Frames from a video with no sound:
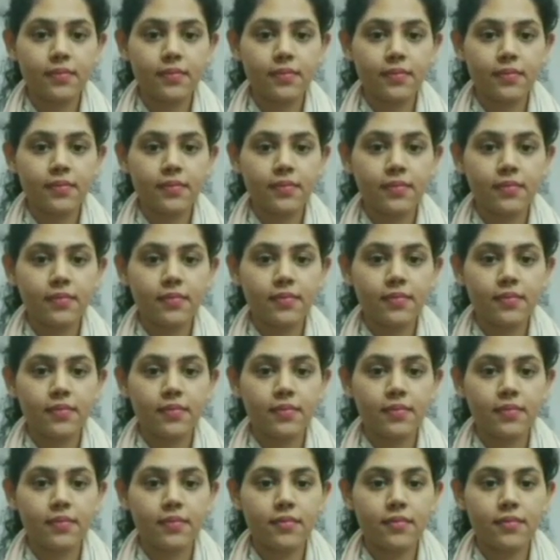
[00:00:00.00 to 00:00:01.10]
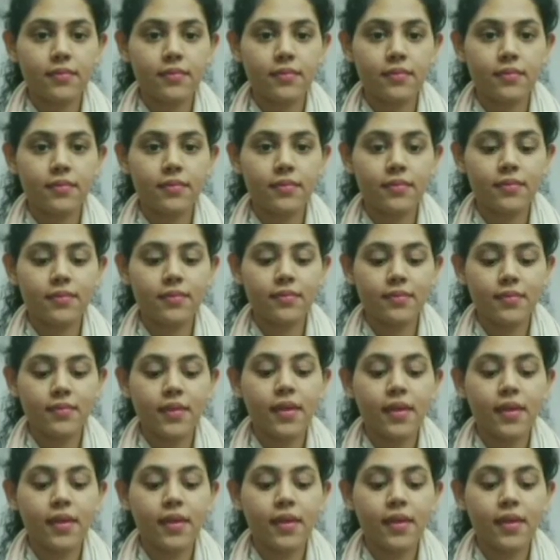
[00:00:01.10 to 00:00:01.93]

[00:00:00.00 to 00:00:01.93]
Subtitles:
Nothing is said.